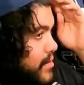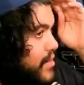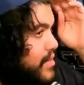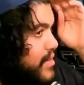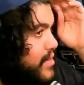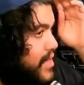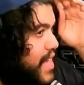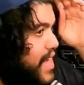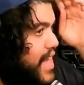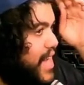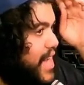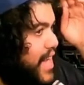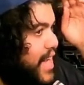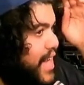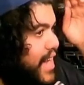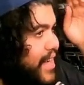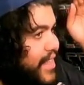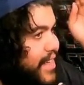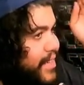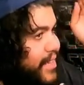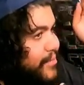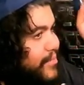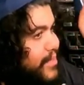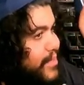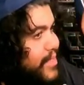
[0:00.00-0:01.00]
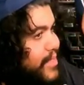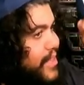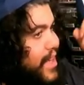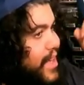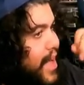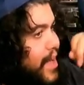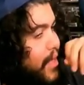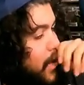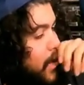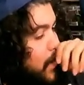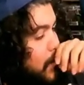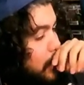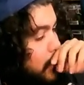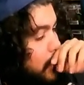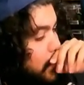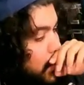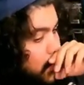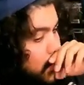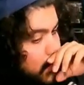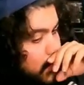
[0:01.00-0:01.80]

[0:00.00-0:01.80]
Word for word: Yeah, like not. I don't want to.